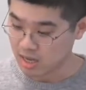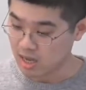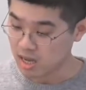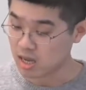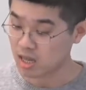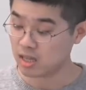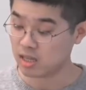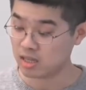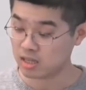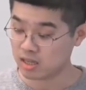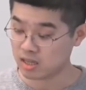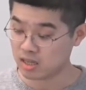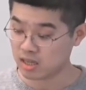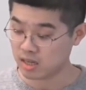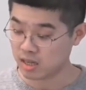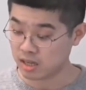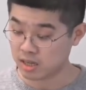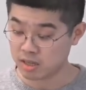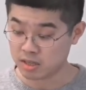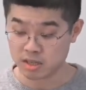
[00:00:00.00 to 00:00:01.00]
And uh,
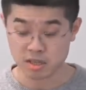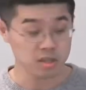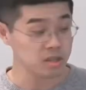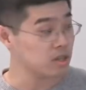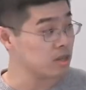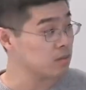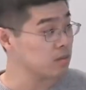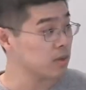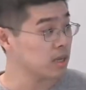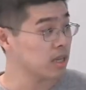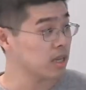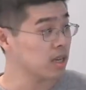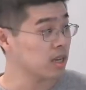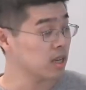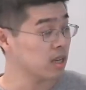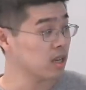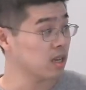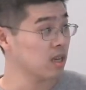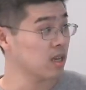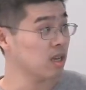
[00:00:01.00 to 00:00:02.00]
in addition, we
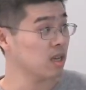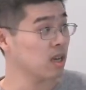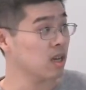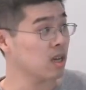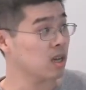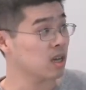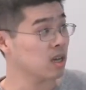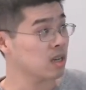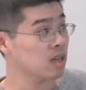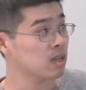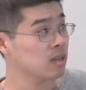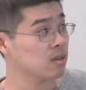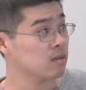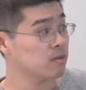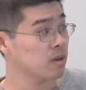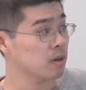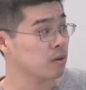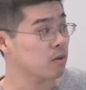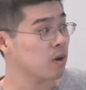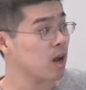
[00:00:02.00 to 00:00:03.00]
uh,
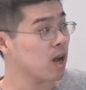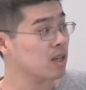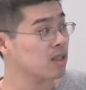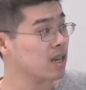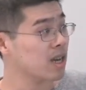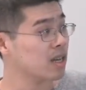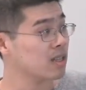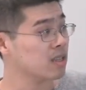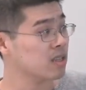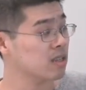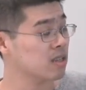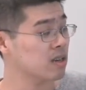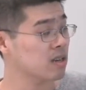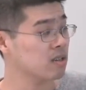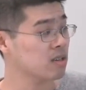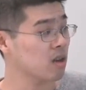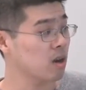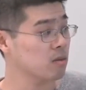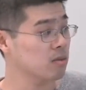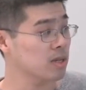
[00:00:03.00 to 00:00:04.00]
require that uh,
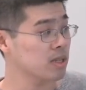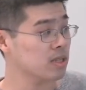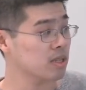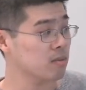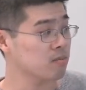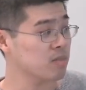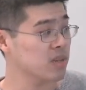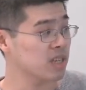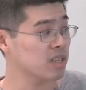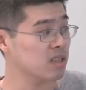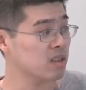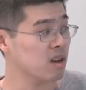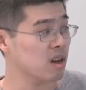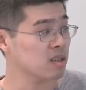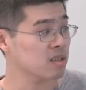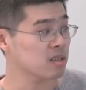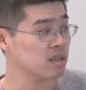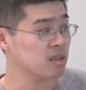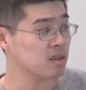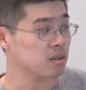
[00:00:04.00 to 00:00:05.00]
there's always a bid
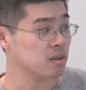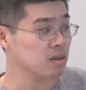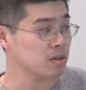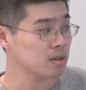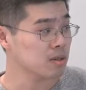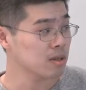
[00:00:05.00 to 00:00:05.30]
called 0